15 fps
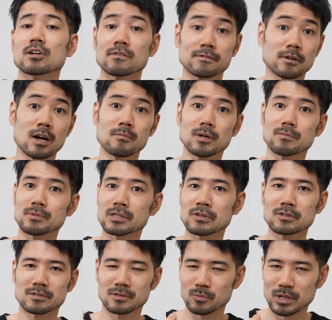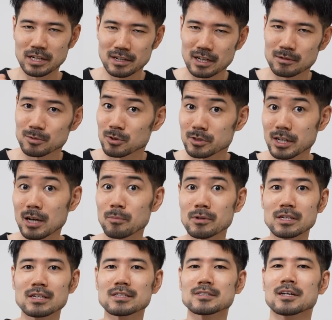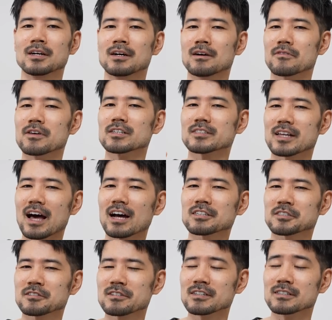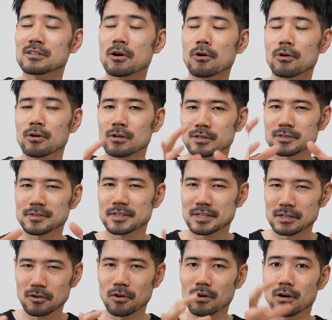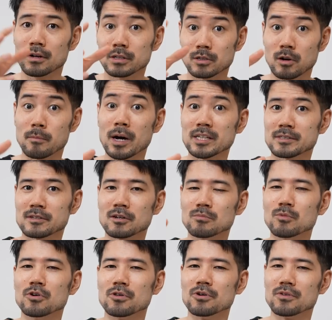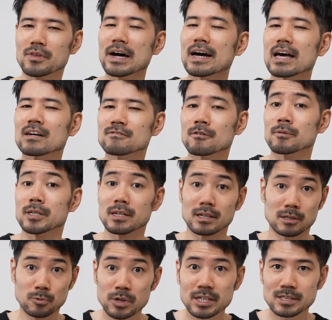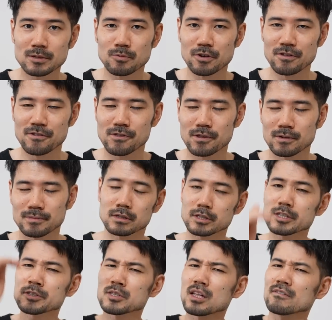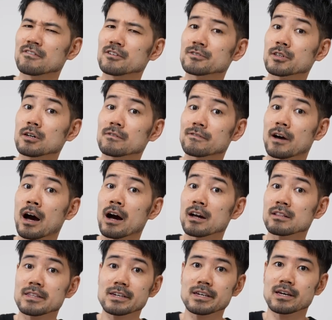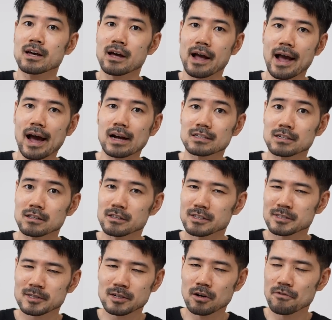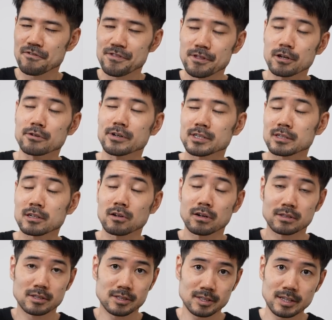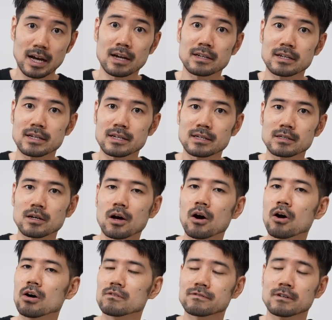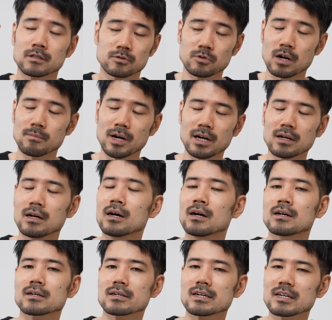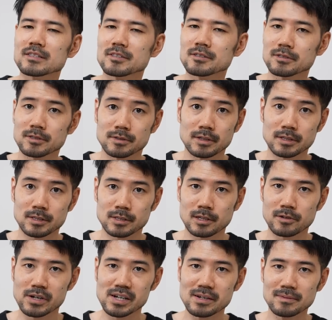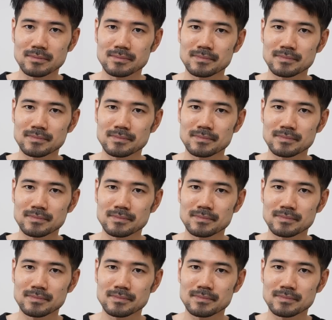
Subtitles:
of grammar, because when it comes to Japanese, there's actually no single grammatical model that everybody agrees with. These levels of highly analytical, theoretical understanding of grammar isn't necessary.